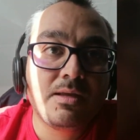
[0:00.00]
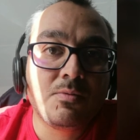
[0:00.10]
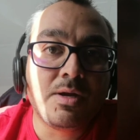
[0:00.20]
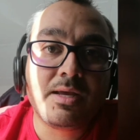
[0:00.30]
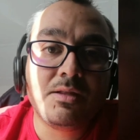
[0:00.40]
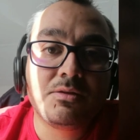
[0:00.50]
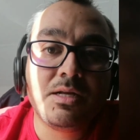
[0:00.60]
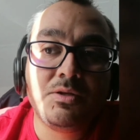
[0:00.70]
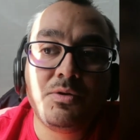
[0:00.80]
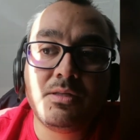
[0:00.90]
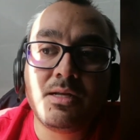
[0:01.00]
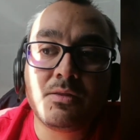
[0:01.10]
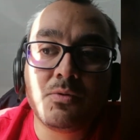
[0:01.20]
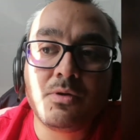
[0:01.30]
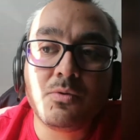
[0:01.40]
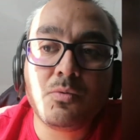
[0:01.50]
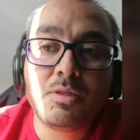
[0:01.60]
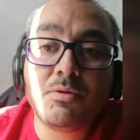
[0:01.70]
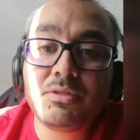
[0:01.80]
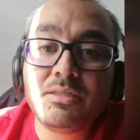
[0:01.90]
what I can tell you is that
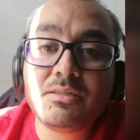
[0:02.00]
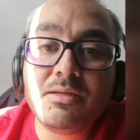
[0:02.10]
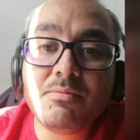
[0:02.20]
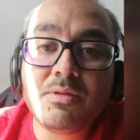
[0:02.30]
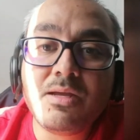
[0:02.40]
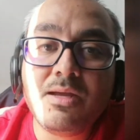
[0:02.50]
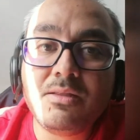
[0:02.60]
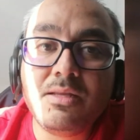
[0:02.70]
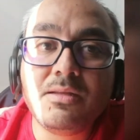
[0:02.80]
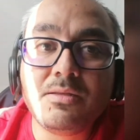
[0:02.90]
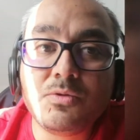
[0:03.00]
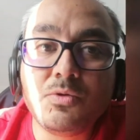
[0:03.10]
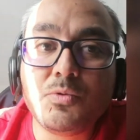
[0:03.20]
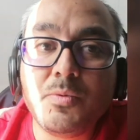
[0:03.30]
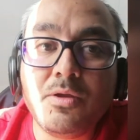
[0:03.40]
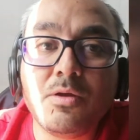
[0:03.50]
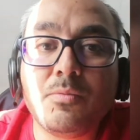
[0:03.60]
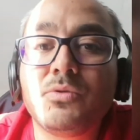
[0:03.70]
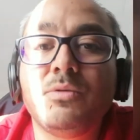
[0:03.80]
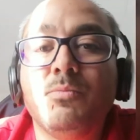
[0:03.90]
without system, I think it's going to be
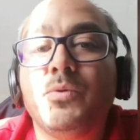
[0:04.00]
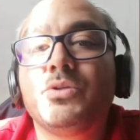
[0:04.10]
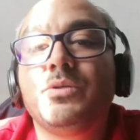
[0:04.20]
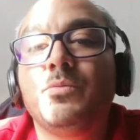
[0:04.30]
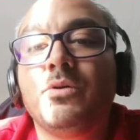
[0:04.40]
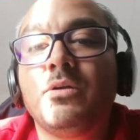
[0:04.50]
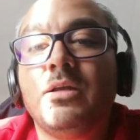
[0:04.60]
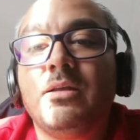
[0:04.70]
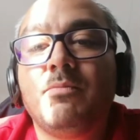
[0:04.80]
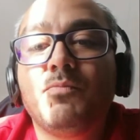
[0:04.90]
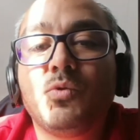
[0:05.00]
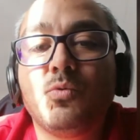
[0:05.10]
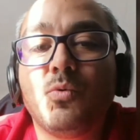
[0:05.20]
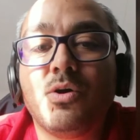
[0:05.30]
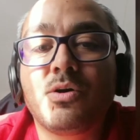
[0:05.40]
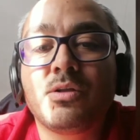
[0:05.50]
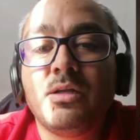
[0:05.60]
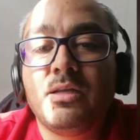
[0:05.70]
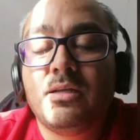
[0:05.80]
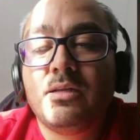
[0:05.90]
almost impossible to work
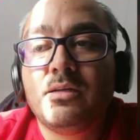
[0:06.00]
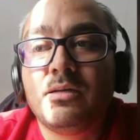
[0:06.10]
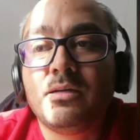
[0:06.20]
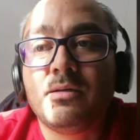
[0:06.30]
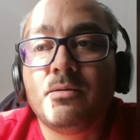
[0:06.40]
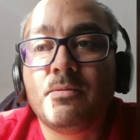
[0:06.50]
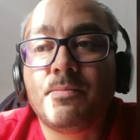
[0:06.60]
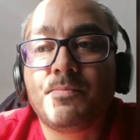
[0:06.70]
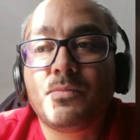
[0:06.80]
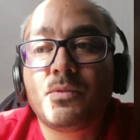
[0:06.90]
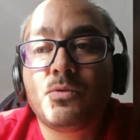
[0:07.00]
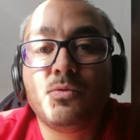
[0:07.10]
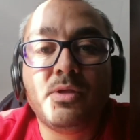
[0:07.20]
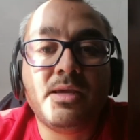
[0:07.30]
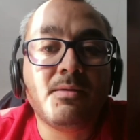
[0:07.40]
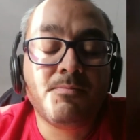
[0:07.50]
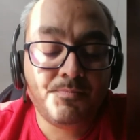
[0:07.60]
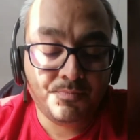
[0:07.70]
today.